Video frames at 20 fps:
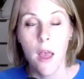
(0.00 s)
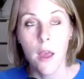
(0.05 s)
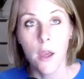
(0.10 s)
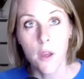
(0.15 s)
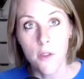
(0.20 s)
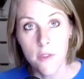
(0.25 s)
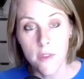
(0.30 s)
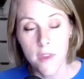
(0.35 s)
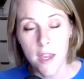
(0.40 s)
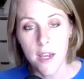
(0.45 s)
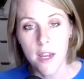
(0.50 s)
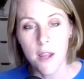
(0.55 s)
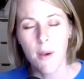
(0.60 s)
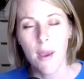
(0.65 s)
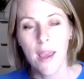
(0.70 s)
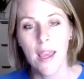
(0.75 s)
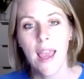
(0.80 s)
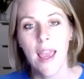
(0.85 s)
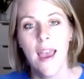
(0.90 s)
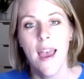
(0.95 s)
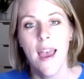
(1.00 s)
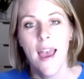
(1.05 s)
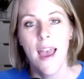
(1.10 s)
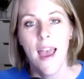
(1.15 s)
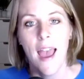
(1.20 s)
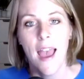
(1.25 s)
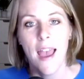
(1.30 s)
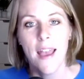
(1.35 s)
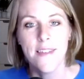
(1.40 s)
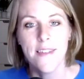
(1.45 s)
Continuing
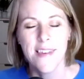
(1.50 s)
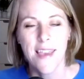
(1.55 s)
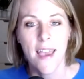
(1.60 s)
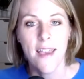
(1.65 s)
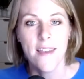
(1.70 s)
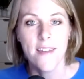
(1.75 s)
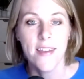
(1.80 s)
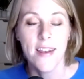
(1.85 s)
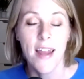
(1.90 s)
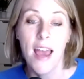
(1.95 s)
Education.